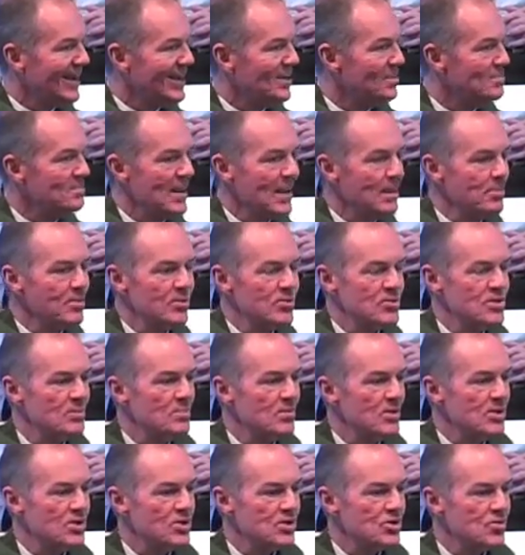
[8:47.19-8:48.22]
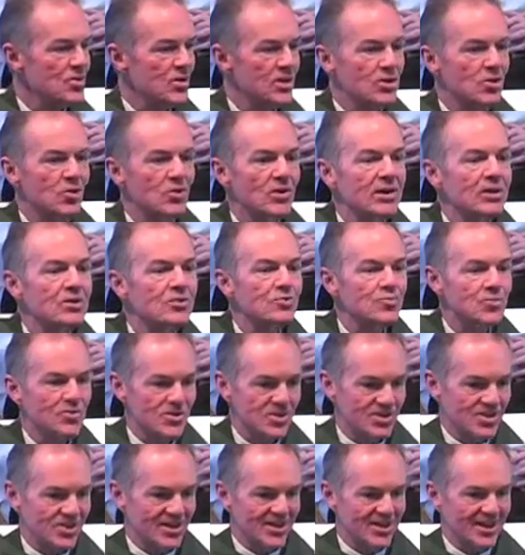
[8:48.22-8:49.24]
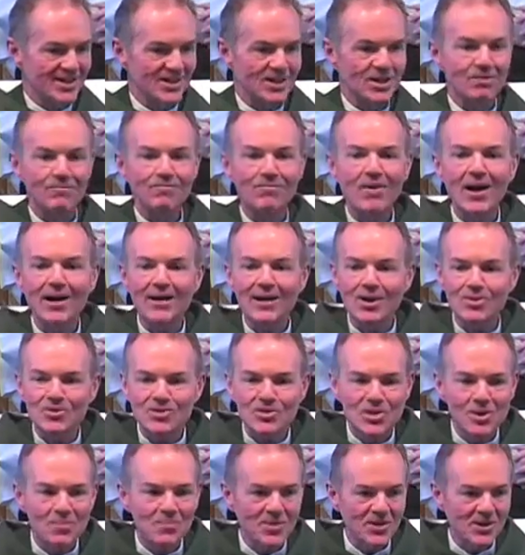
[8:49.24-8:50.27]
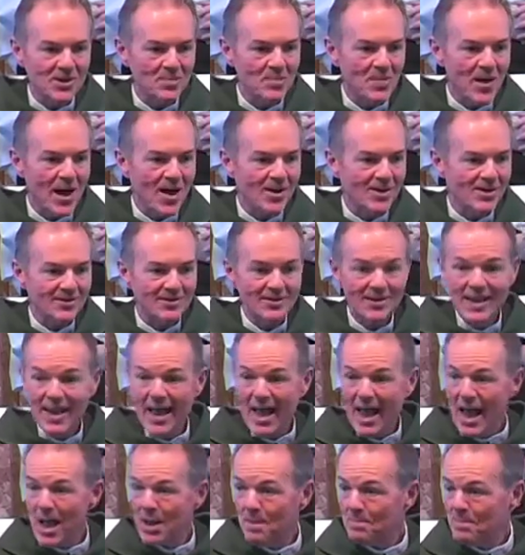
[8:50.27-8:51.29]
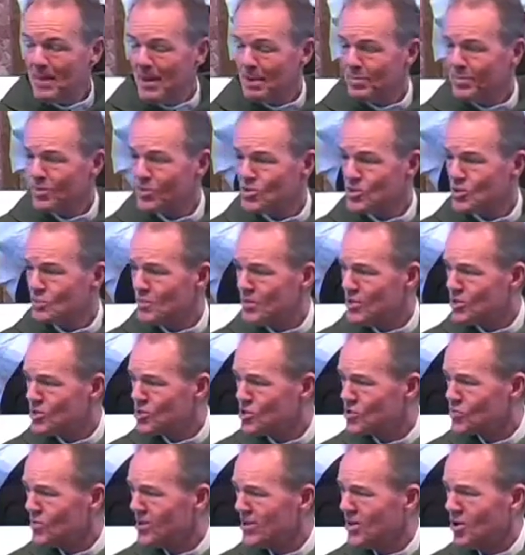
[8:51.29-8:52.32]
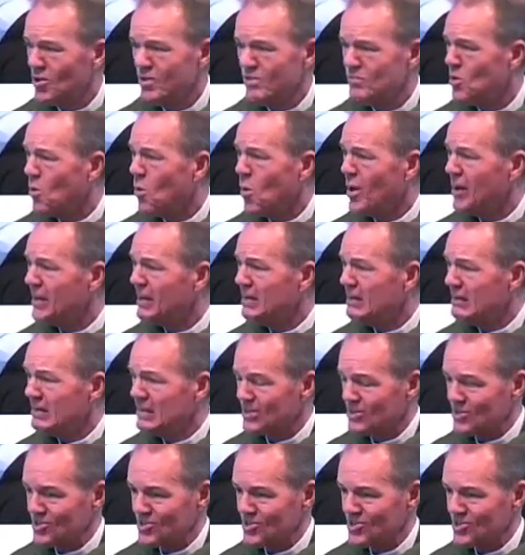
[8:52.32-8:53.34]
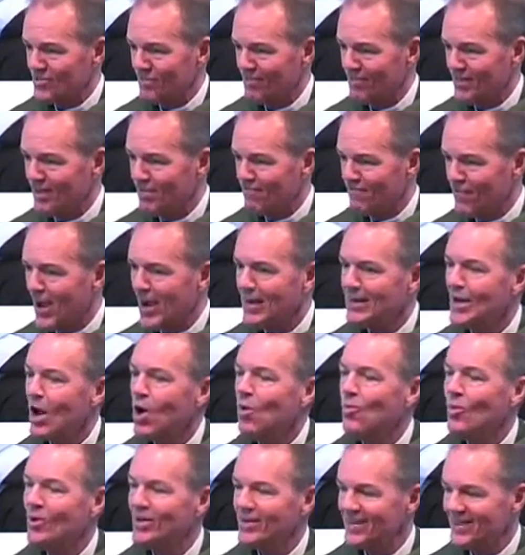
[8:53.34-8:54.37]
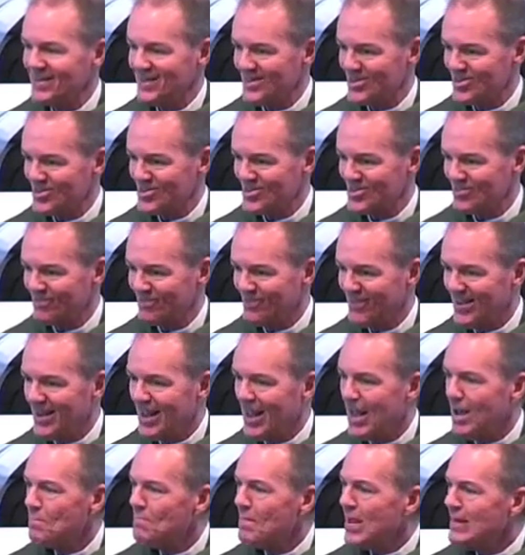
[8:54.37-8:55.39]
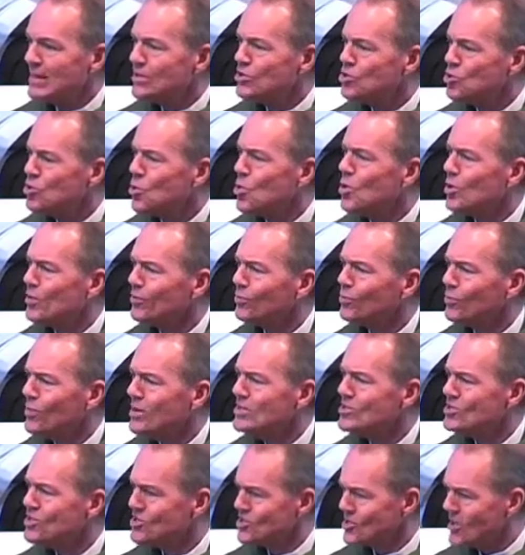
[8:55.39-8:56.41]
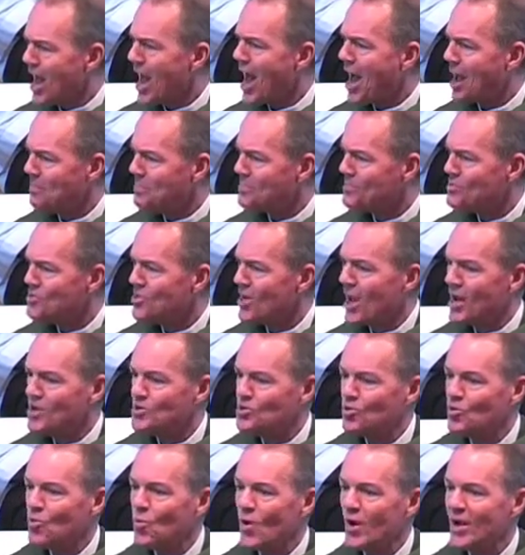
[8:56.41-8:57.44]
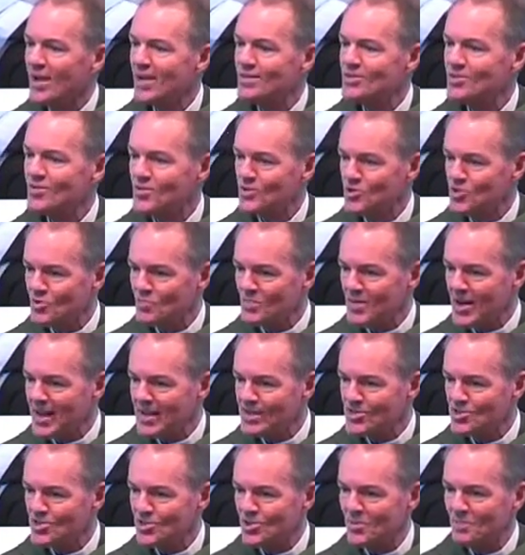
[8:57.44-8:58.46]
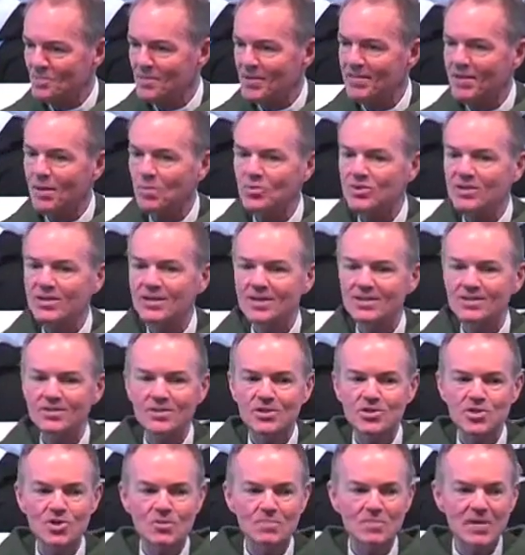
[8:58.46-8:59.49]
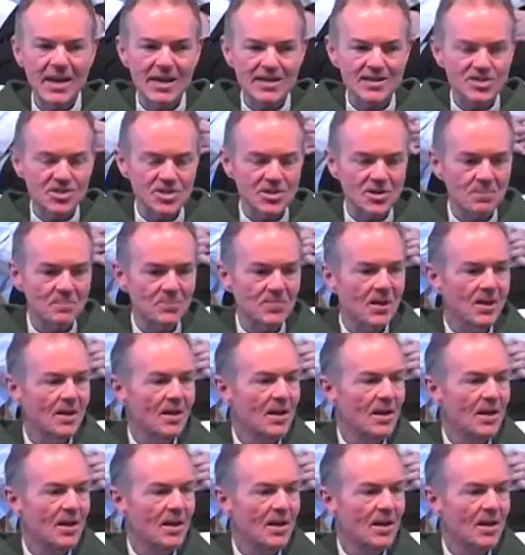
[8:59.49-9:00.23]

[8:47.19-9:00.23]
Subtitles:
Maybe there's a ministry you're interested in. You can find out something about it. Maybe there's a ministry you don't even know what it is. Find out what it is. Make 2 or 3 stops on your way to the gymnasium, and then when you get to the gymnasium,